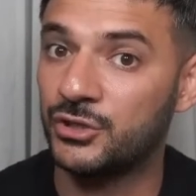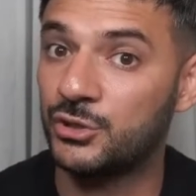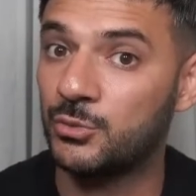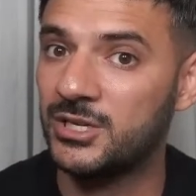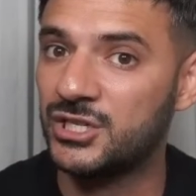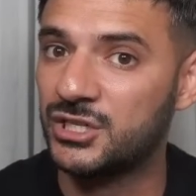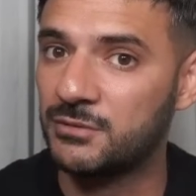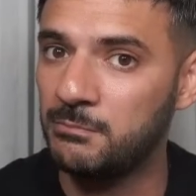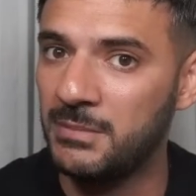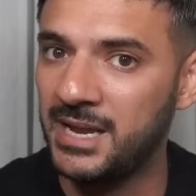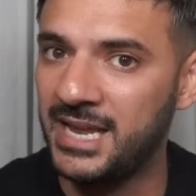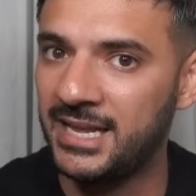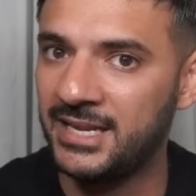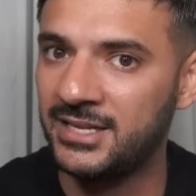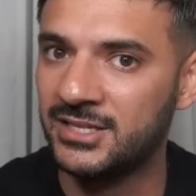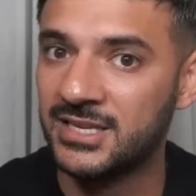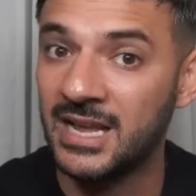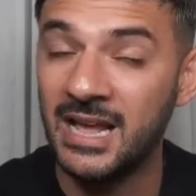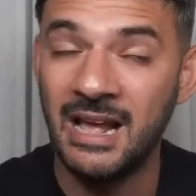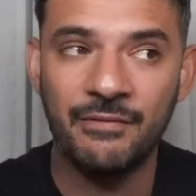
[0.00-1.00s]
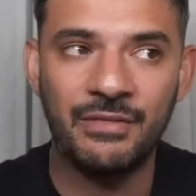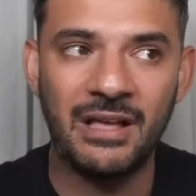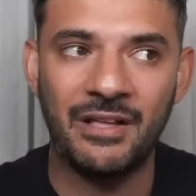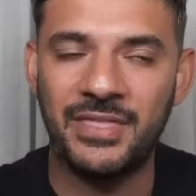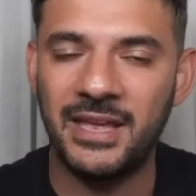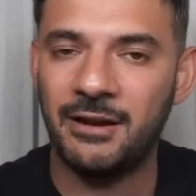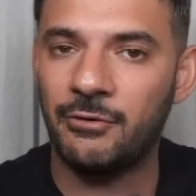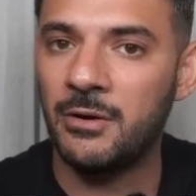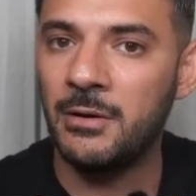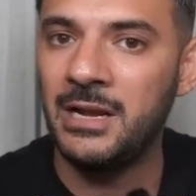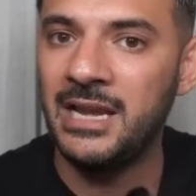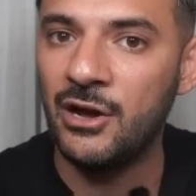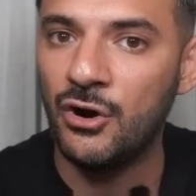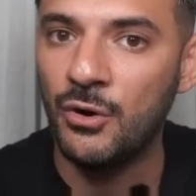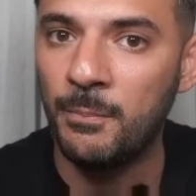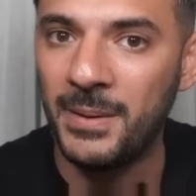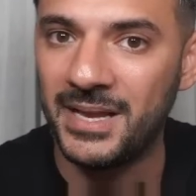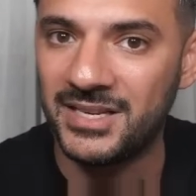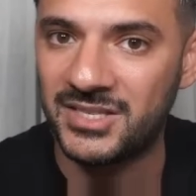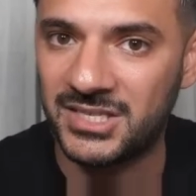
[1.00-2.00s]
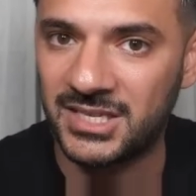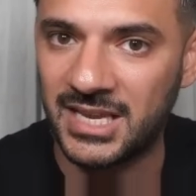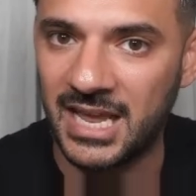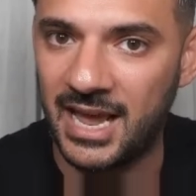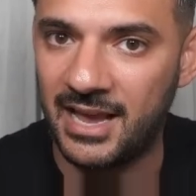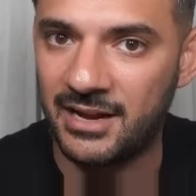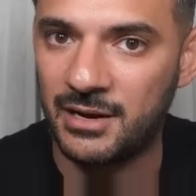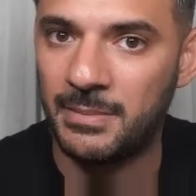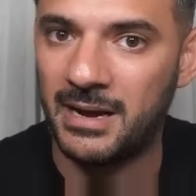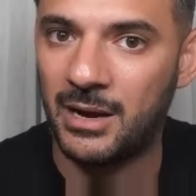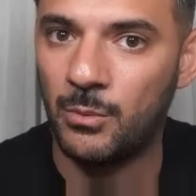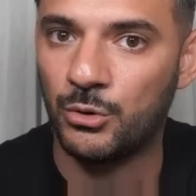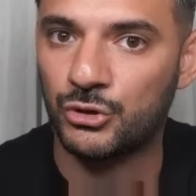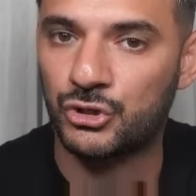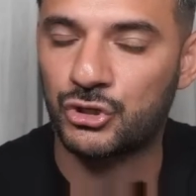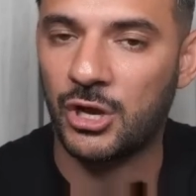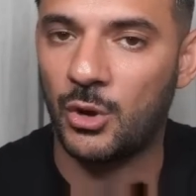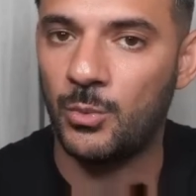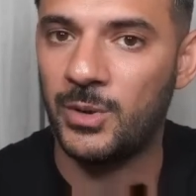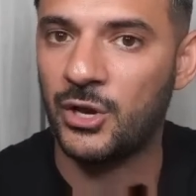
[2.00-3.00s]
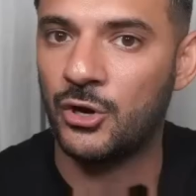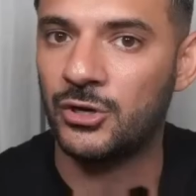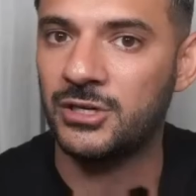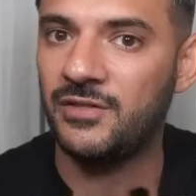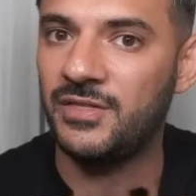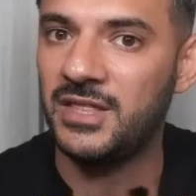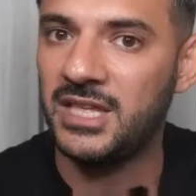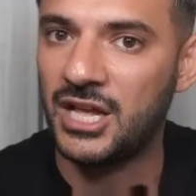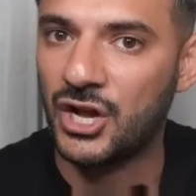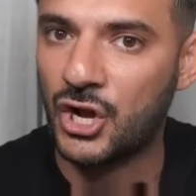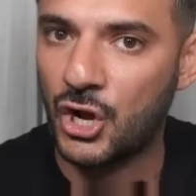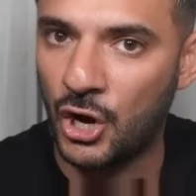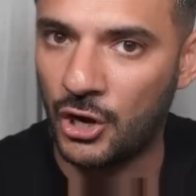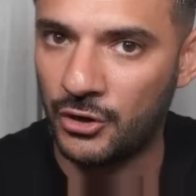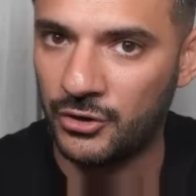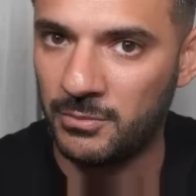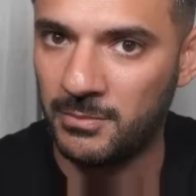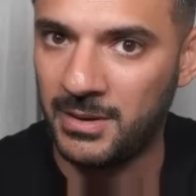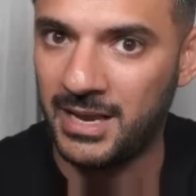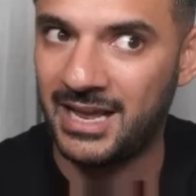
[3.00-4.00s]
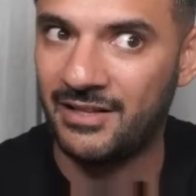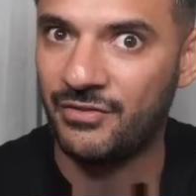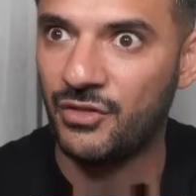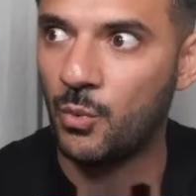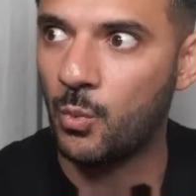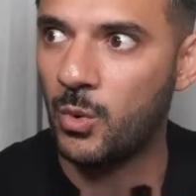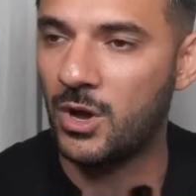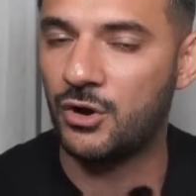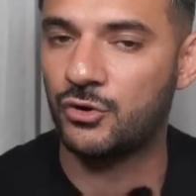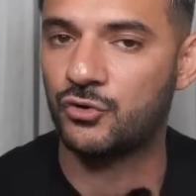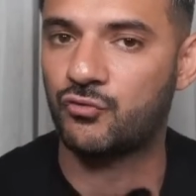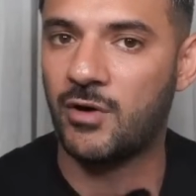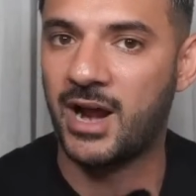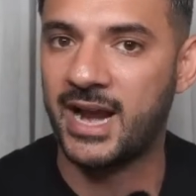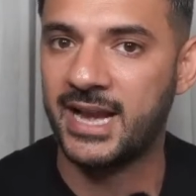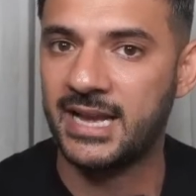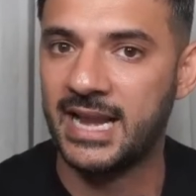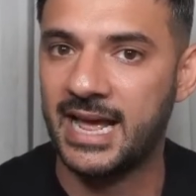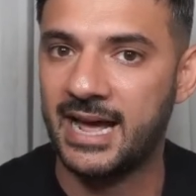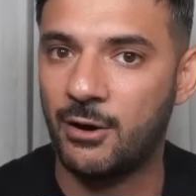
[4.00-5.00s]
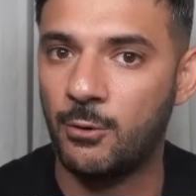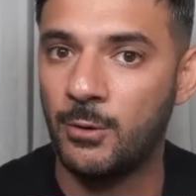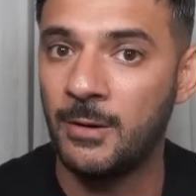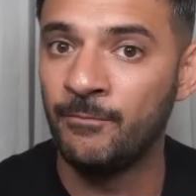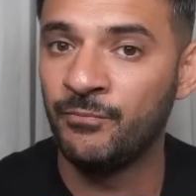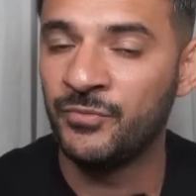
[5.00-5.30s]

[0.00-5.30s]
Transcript: which means that they're a little bit scared about what's going on in the economy and the world right now.